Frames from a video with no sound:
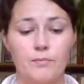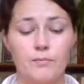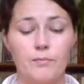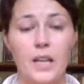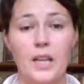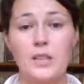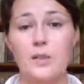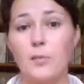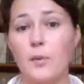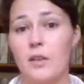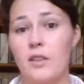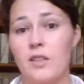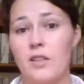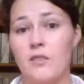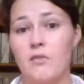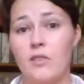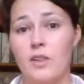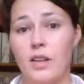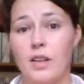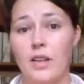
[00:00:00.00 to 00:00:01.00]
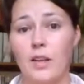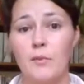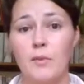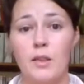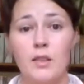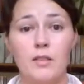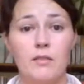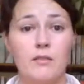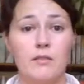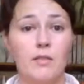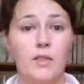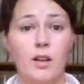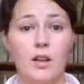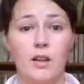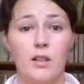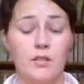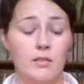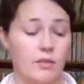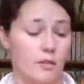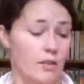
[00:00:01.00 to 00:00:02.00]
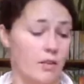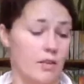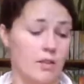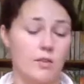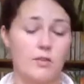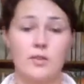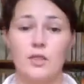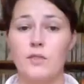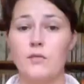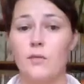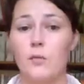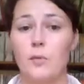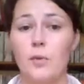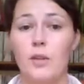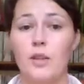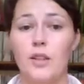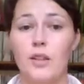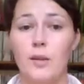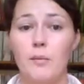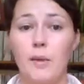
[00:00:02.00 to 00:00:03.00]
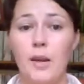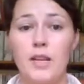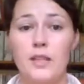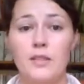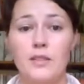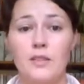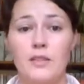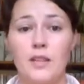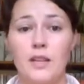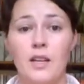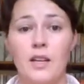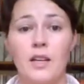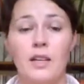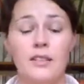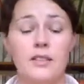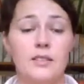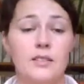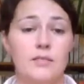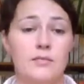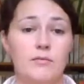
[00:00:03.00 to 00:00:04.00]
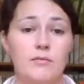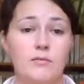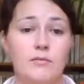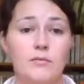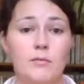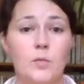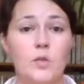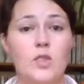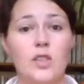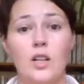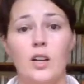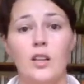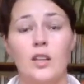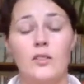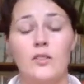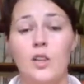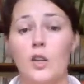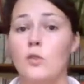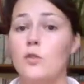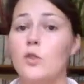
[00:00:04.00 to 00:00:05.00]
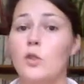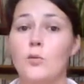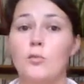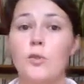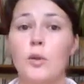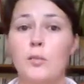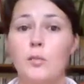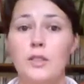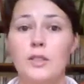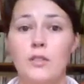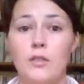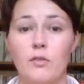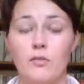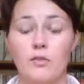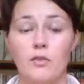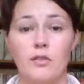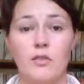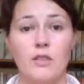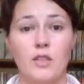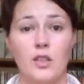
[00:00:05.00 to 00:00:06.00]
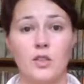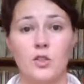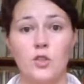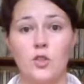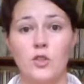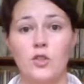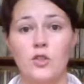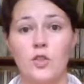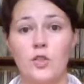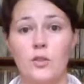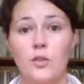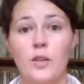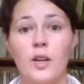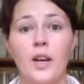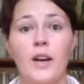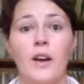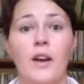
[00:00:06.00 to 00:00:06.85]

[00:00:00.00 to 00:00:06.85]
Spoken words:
That's about it really. I mean, I use this for pulling their manes, which I don't do probably as often as I should do.